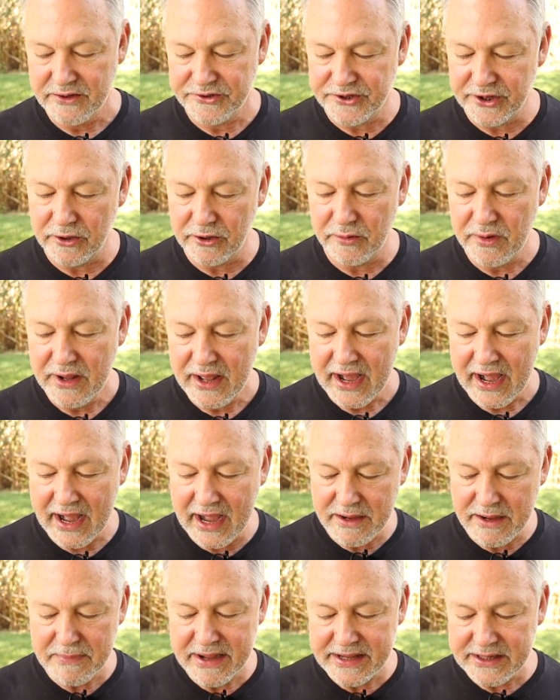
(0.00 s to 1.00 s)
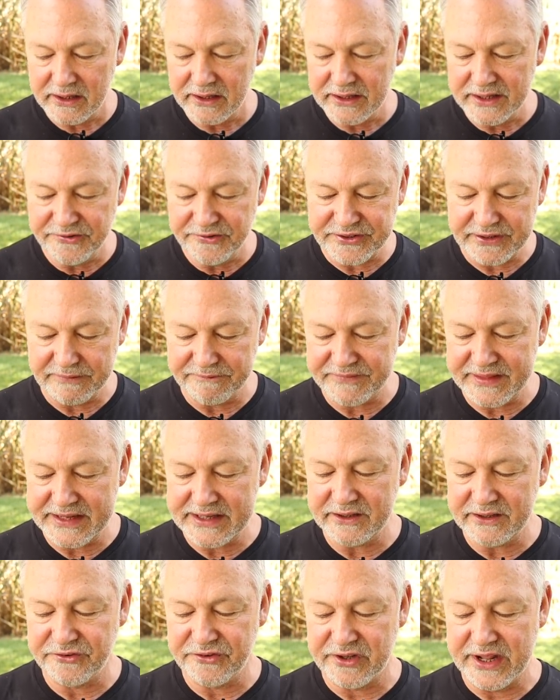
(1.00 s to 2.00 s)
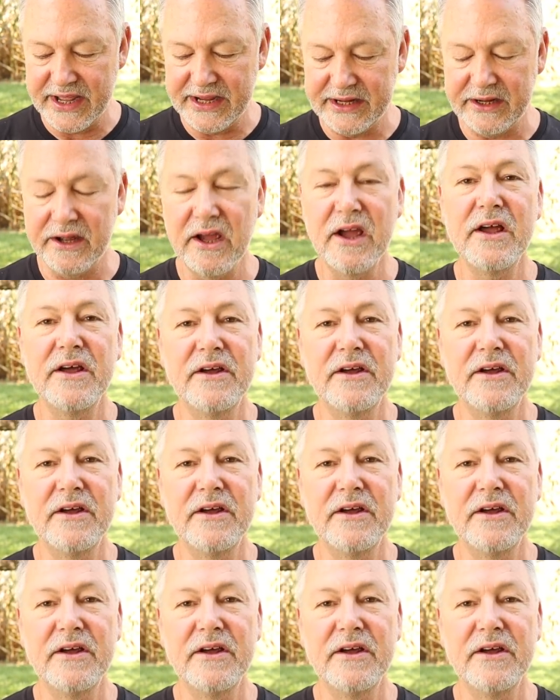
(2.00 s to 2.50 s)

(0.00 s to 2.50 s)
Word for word: So I made a list of things like